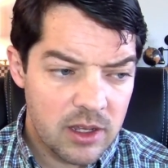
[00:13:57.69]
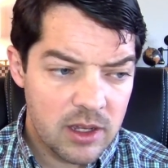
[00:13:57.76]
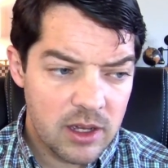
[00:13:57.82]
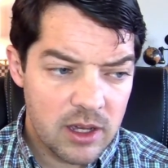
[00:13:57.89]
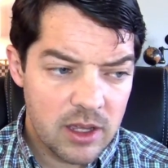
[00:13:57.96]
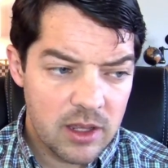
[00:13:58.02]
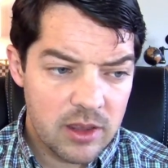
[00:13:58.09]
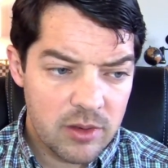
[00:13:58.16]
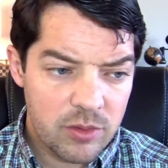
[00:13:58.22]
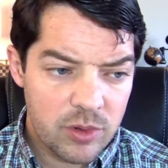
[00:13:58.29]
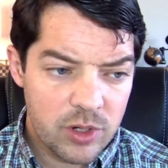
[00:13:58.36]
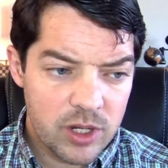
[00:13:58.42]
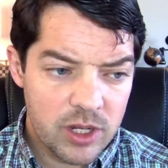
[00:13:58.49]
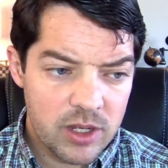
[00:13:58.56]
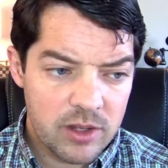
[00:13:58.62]
the
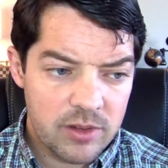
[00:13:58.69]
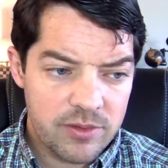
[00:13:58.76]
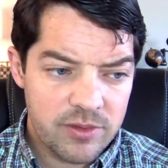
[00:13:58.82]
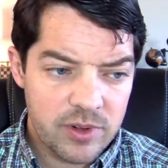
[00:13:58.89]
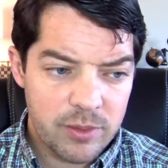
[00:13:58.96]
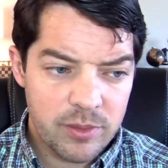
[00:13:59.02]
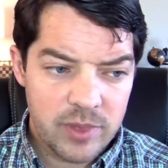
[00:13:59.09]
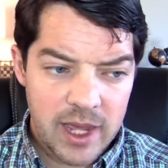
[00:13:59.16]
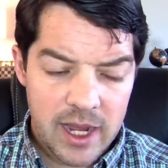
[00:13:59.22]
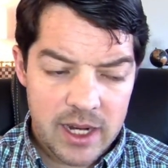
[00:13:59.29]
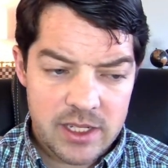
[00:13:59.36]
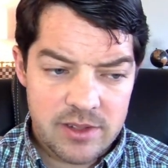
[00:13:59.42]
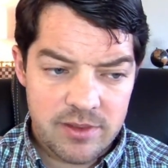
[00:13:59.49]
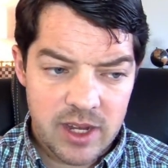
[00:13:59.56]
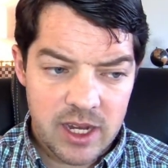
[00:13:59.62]
rook from
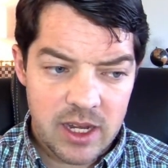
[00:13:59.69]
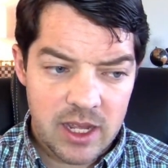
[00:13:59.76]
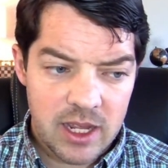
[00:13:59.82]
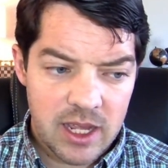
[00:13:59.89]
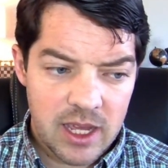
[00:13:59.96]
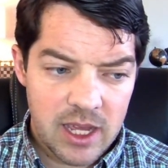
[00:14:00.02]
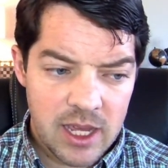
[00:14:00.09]
activating,